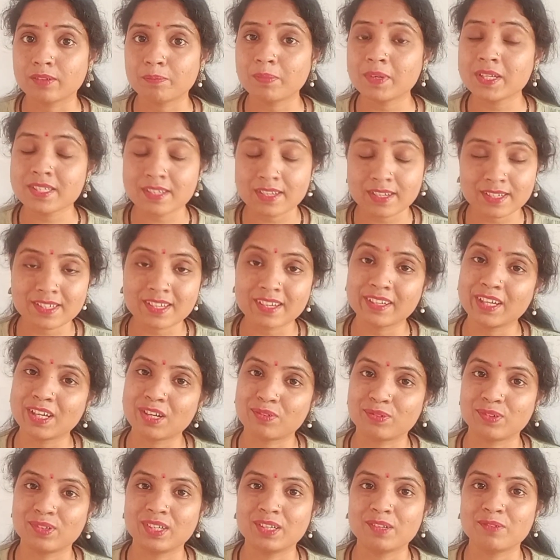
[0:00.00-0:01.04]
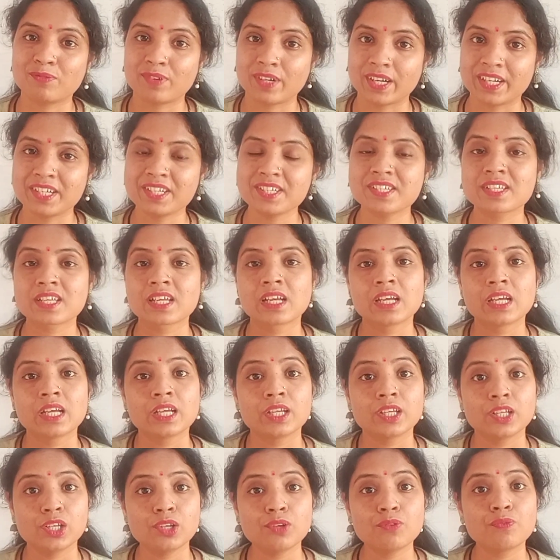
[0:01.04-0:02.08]
Please listen carefully, friends.
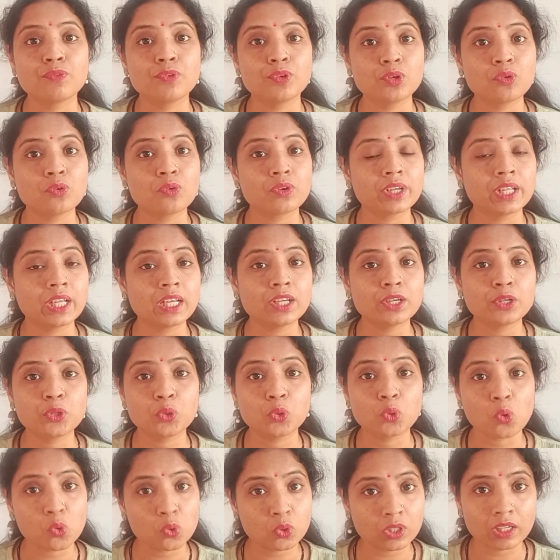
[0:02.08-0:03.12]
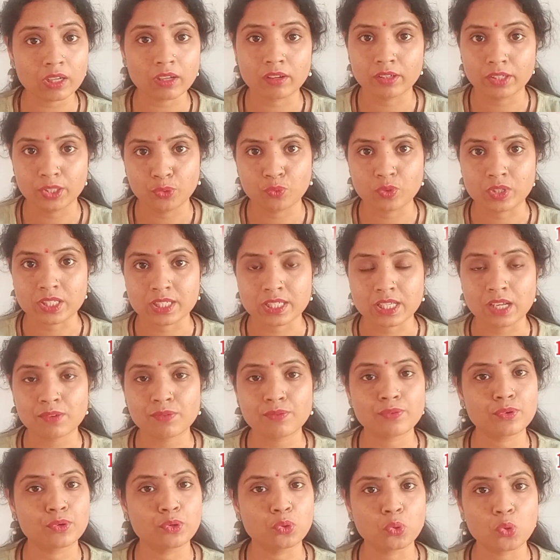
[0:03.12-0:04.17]
If you really don't learn yourself,
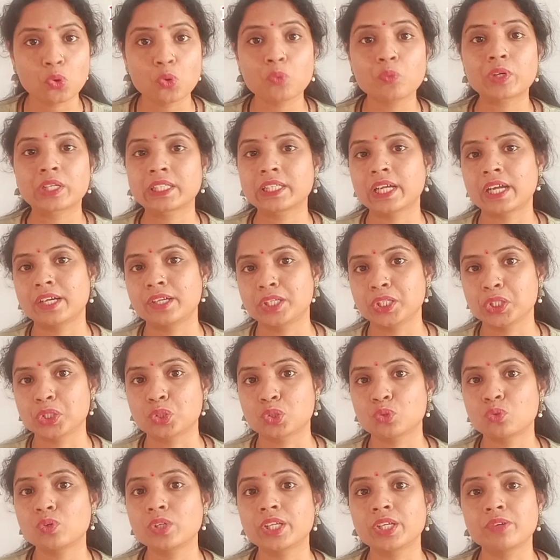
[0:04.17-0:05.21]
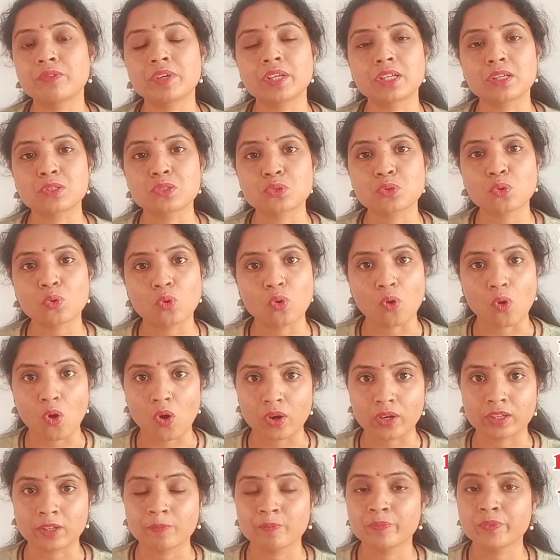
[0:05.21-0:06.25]
no one can teach you, even also
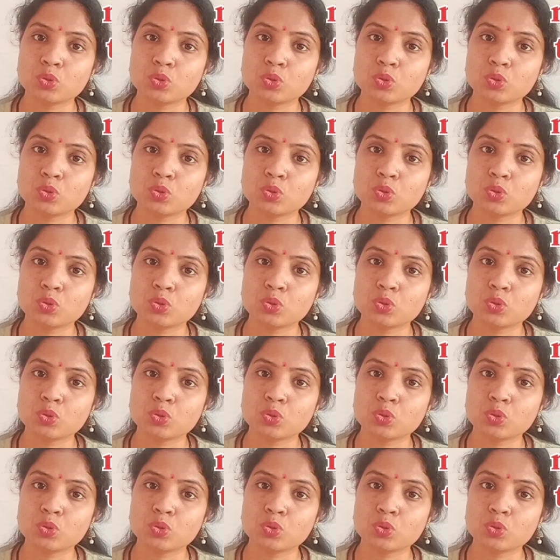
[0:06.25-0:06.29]
God.